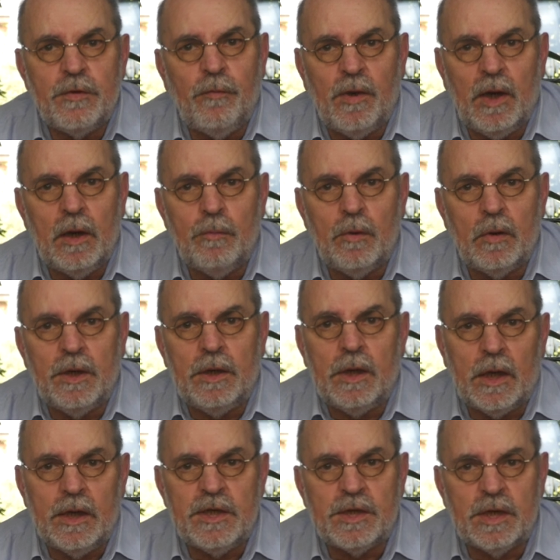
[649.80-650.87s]
available in
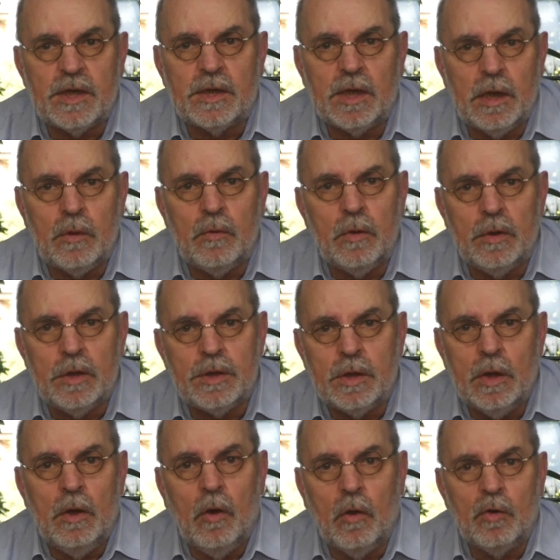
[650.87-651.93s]
ninety-six kilohertz
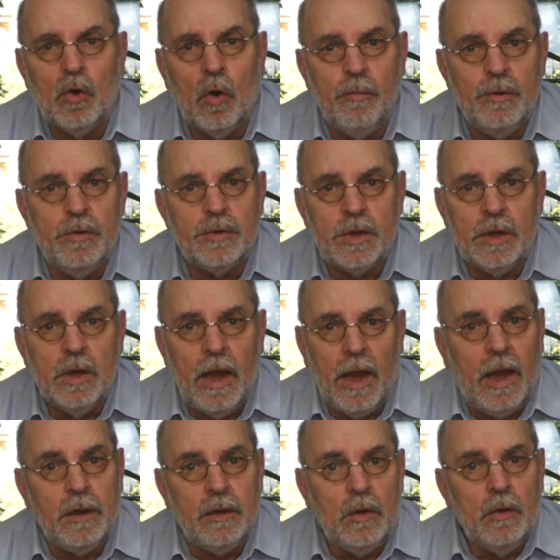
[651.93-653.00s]
on Qobuz
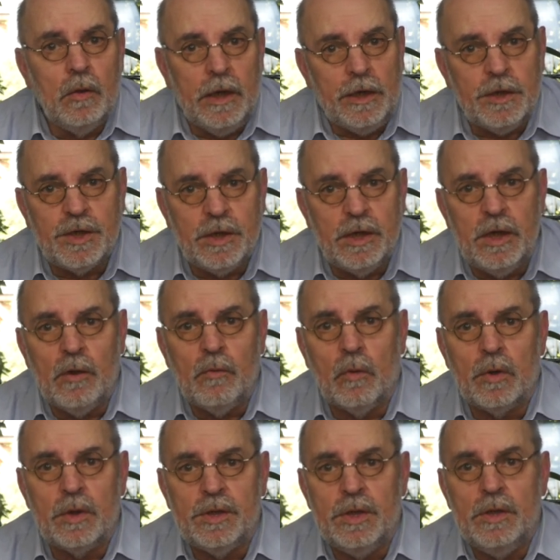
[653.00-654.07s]
and in C D
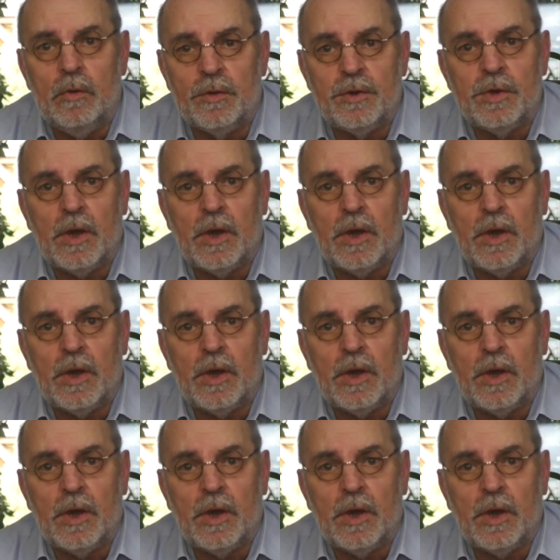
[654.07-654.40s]
quality on